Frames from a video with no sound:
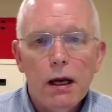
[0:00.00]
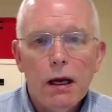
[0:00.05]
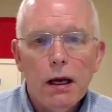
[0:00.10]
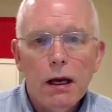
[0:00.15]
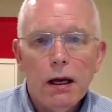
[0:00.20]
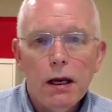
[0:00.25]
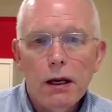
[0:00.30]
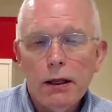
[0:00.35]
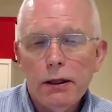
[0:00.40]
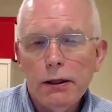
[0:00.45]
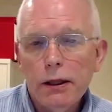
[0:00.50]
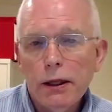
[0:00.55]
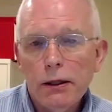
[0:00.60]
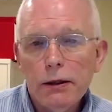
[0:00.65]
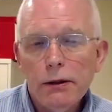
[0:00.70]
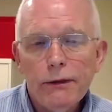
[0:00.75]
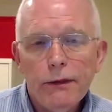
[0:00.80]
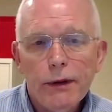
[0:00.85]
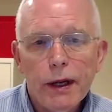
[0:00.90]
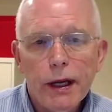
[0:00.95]

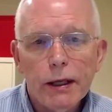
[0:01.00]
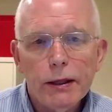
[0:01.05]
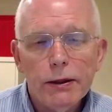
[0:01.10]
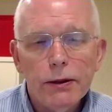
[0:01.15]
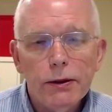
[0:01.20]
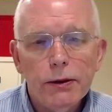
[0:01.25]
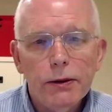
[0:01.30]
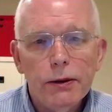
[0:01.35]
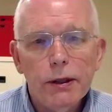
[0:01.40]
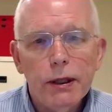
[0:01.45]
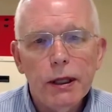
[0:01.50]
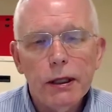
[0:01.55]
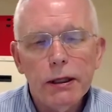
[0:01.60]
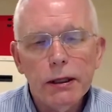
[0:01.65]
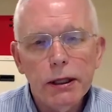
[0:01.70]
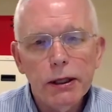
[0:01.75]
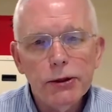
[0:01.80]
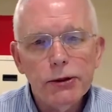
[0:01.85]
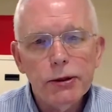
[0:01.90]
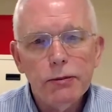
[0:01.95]
Another factor that
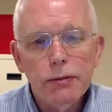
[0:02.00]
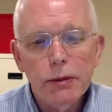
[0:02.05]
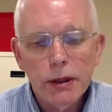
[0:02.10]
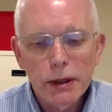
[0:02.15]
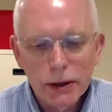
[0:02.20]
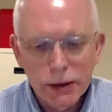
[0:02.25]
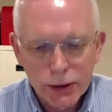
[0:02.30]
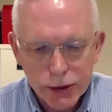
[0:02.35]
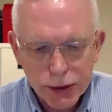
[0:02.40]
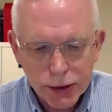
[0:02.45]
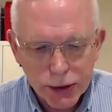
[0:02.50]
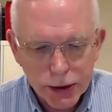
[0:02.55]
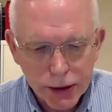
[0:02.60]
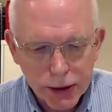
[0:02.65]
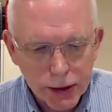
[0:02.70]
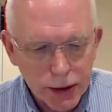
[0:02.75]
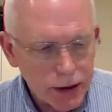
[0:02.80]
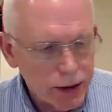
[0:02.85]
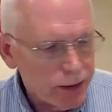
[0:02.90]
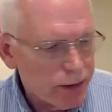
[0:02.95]
needs to be
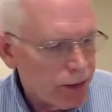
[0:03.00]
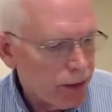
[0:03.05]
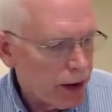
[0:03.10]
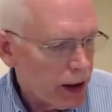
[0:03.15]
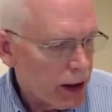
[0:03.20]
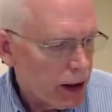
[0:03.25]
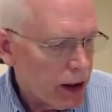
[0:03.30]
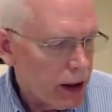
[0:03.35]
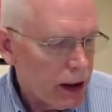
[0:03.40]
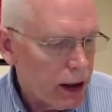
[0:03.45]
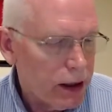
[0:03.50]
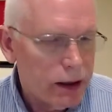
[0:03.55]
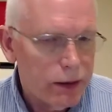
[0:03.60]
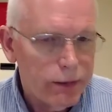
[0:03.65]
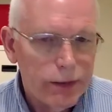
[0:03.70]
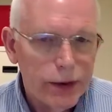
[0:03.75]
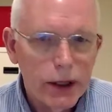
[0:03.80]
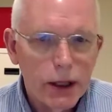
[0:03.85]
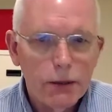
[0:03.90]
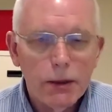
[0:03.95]
considered in
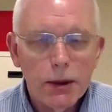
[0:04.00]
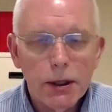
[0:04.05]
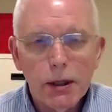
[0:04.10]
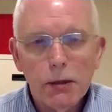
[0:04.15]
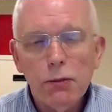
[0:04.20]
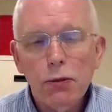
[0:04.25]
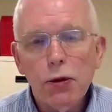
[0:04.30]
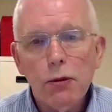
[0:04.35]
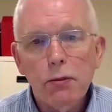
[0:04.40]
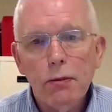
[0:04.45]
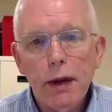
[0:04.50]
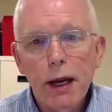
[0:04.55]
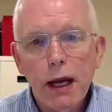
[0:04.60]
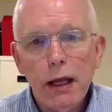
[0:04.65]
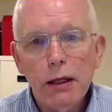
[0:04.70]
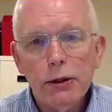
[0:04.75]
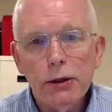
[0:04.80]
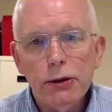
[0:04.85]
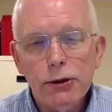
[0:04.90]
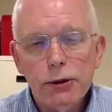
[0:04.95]
developing a more
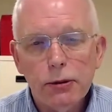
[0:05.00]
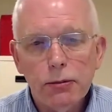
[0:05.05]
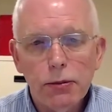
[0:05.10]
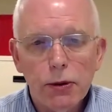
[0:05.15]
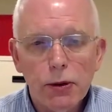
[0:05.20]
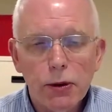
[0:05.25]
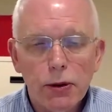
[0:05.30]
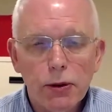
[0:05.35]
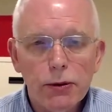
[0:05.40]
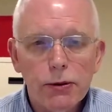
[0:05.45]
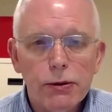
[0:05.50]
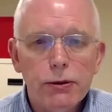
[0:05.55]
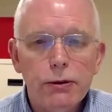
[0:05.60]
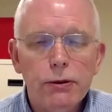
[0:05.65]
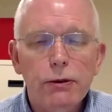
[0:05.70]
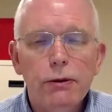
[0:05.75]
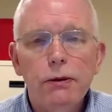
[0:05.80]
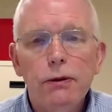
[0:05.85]
balanced approach